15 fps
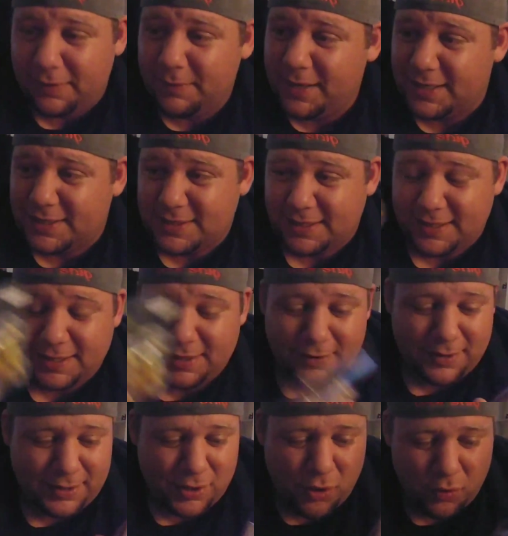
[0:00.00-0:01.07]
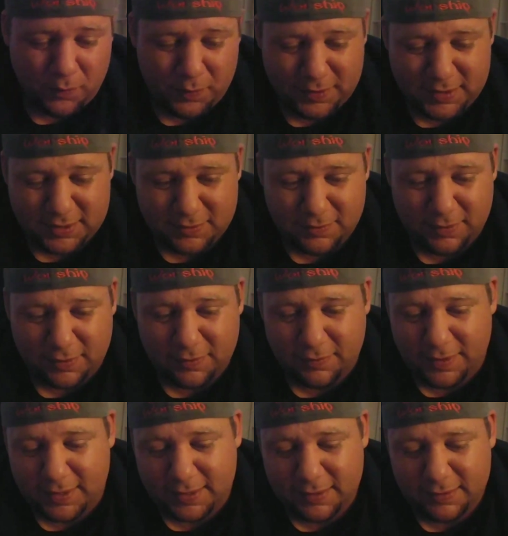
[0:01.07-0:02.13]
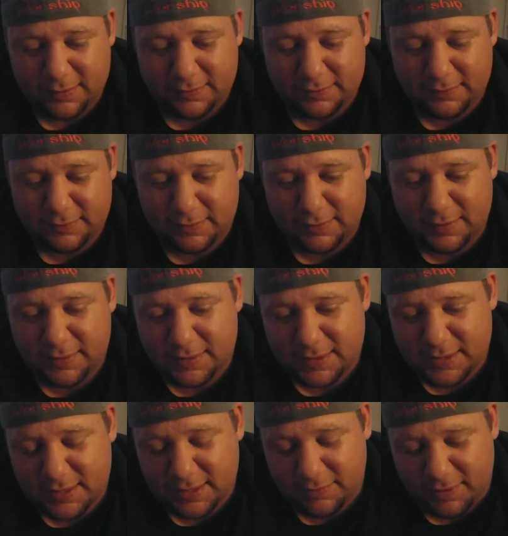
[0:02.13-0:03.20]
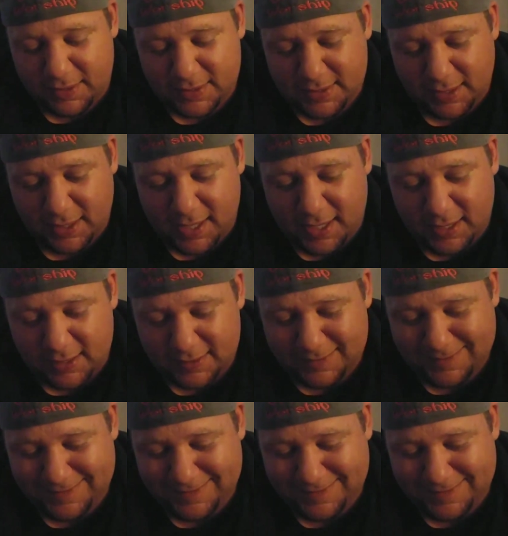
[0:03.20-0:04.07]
I'm actually going to go ahead and open this real quick. See what it's like.